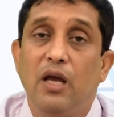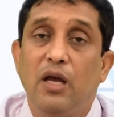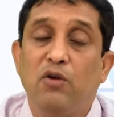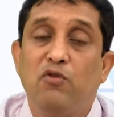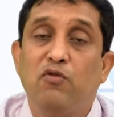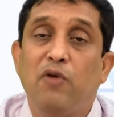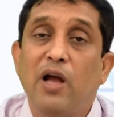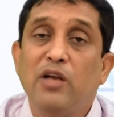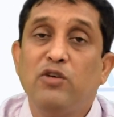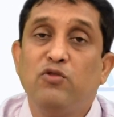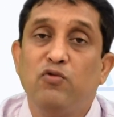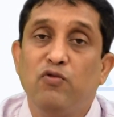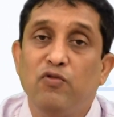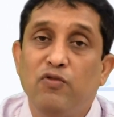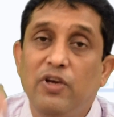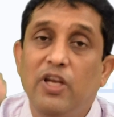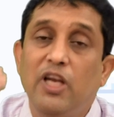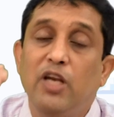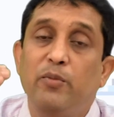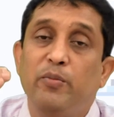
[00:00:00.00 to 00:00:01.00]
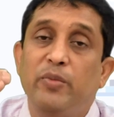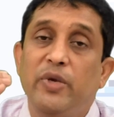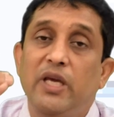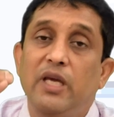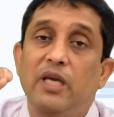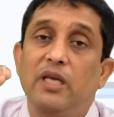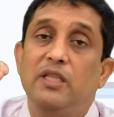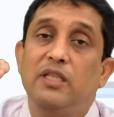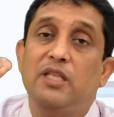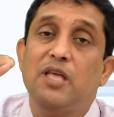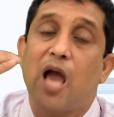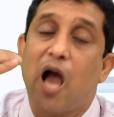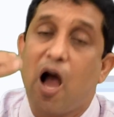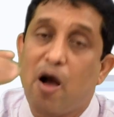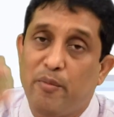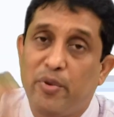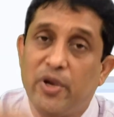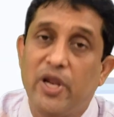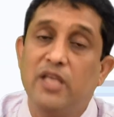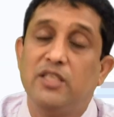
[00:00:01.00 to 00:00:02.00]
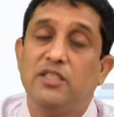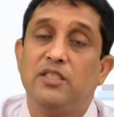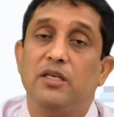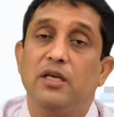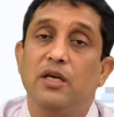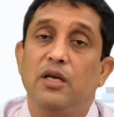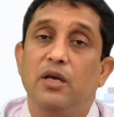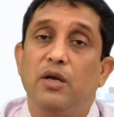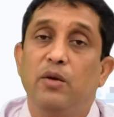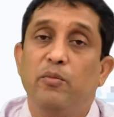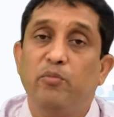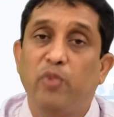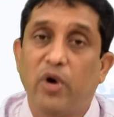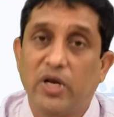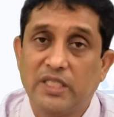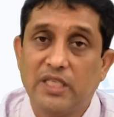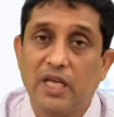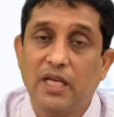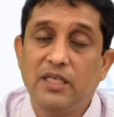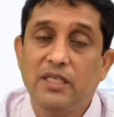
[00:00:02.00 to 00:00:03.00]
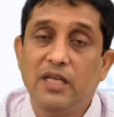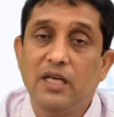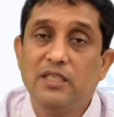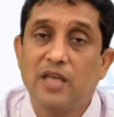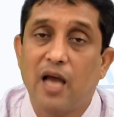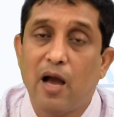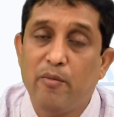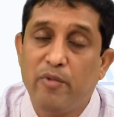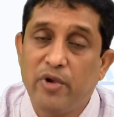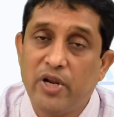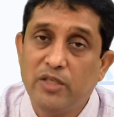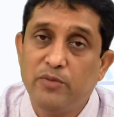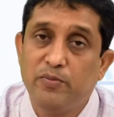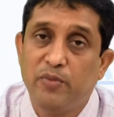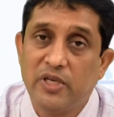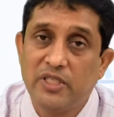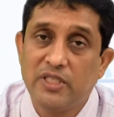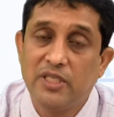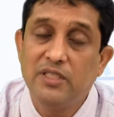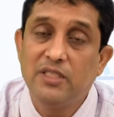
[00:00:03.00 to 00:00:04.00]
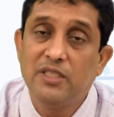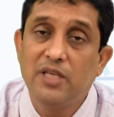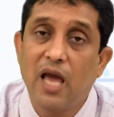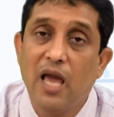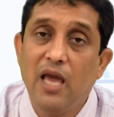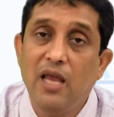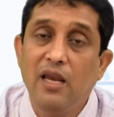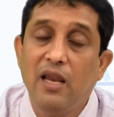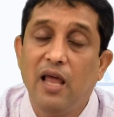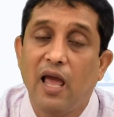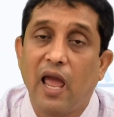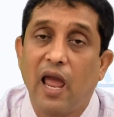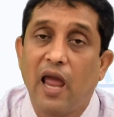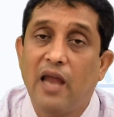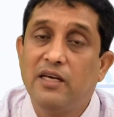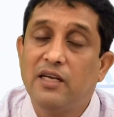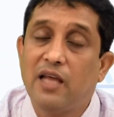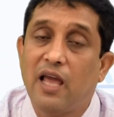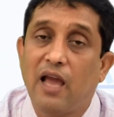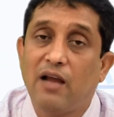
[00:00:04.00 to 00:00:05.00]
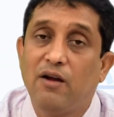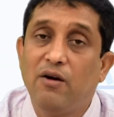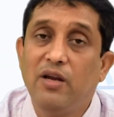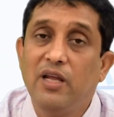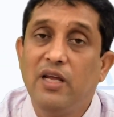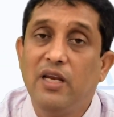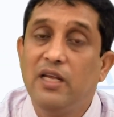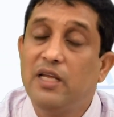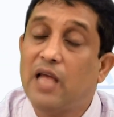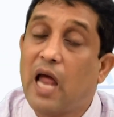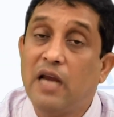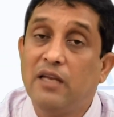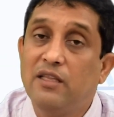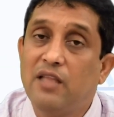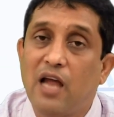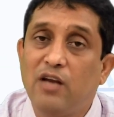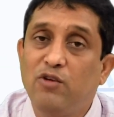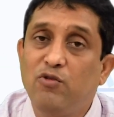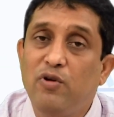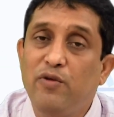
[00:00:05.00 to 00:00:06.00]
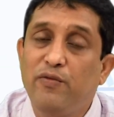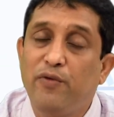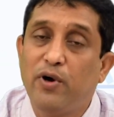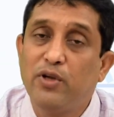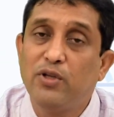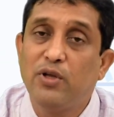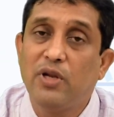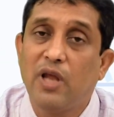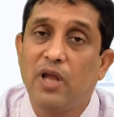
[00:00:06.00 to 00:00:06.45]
what will be the average percentage, average percentile, and accordingly, and that will further